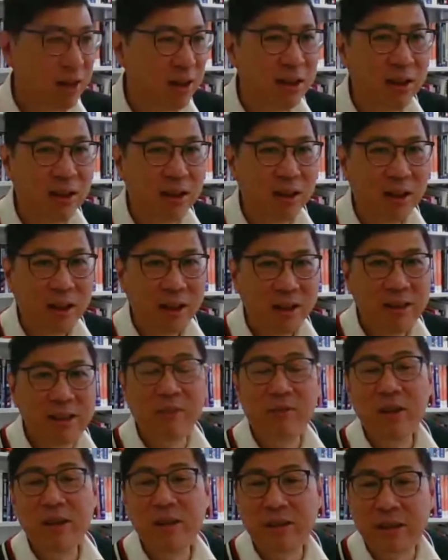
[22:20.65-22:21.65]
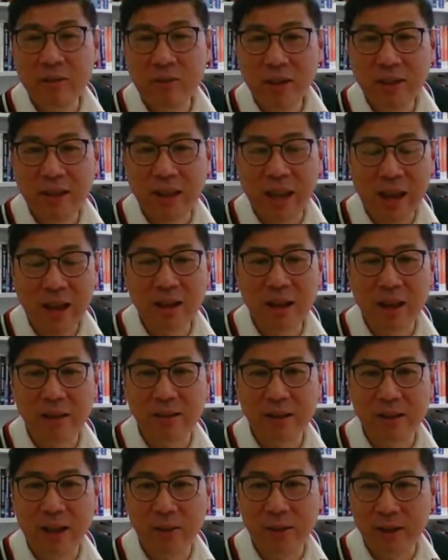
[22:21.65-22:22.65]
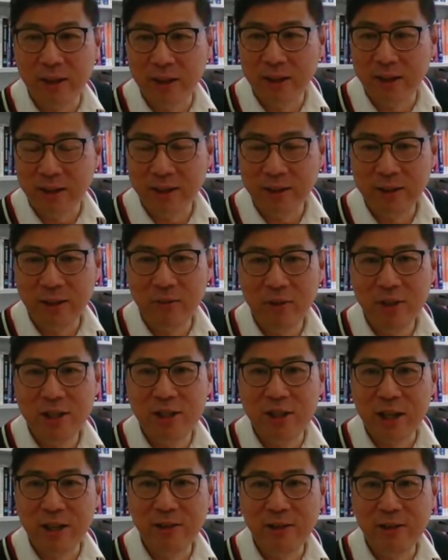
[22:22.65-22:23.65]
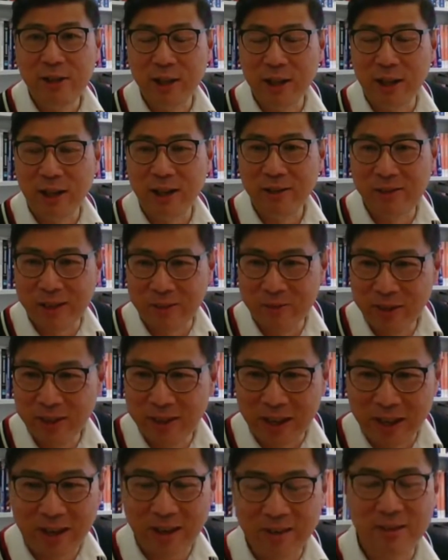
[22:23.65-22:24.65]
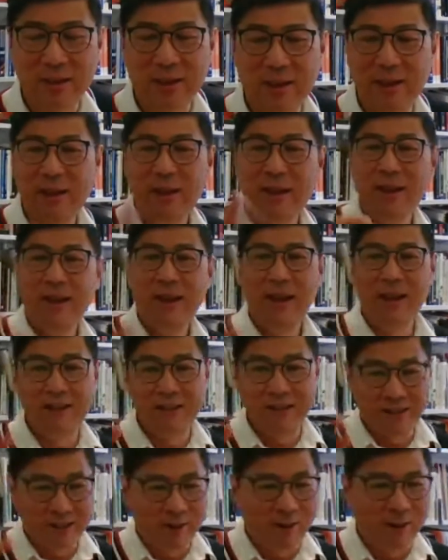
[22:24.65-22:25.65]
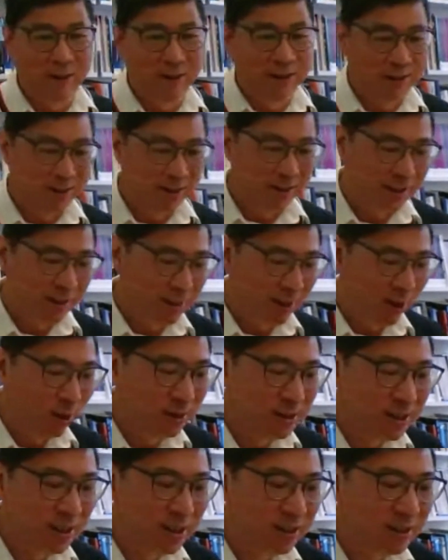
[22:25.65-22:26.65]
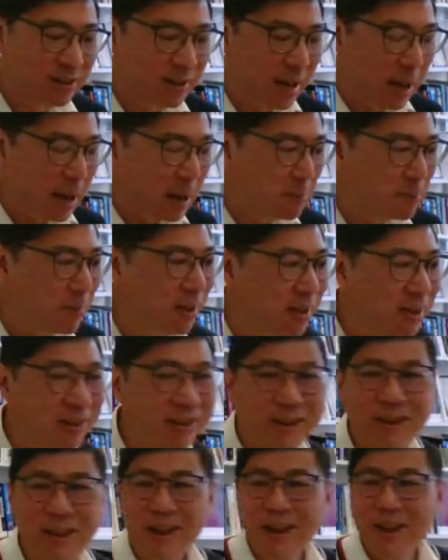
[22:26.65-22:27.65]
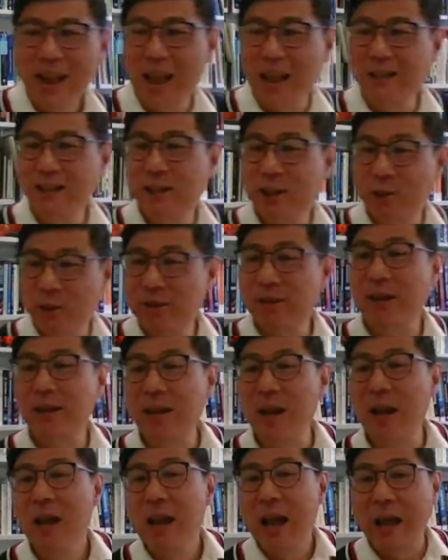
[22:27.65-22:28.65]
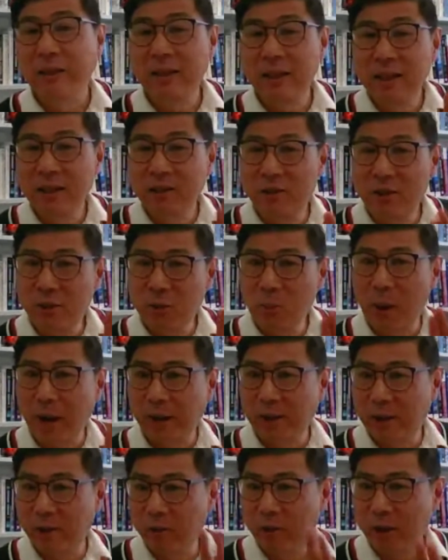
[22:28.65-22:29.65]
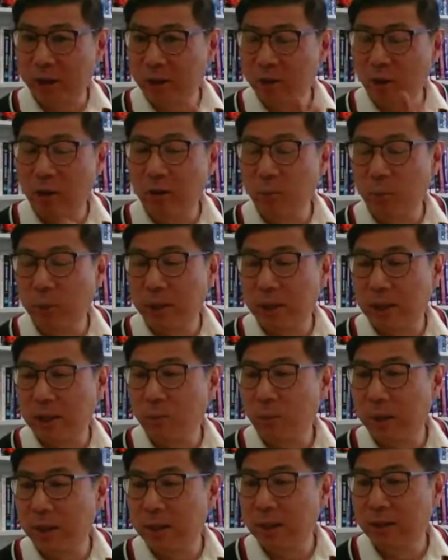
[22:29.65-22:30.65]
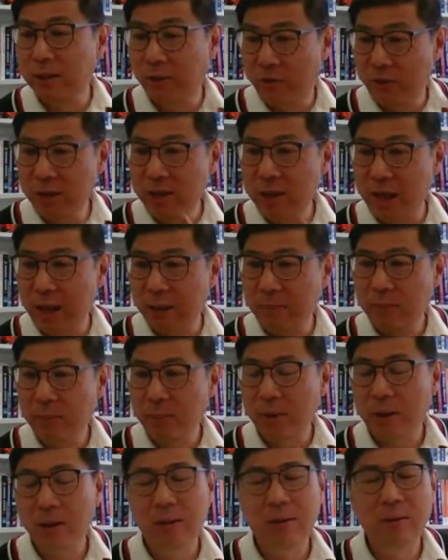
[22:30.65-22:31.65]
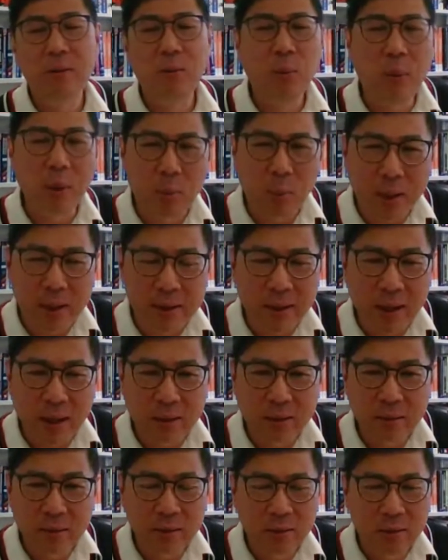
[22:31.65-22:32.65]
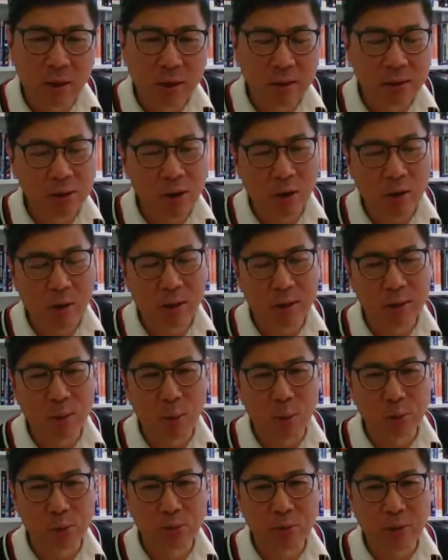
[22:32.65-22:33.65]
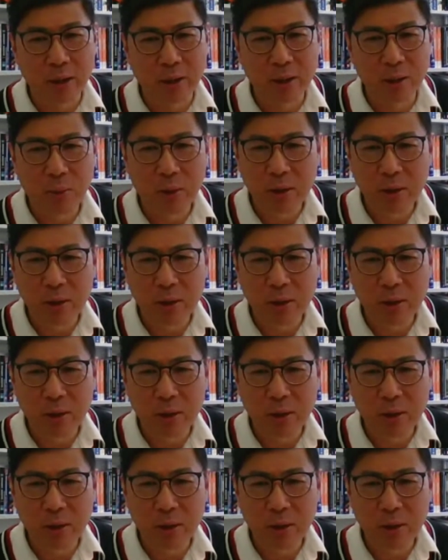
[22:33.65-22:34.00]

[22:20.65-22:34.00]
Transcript: Yeah. Stephen King has another. Even Stephen King has a alternate name. And Teresa, yeah, I think the reason why they write with a different name. What is that? It's not called a ghostwriter.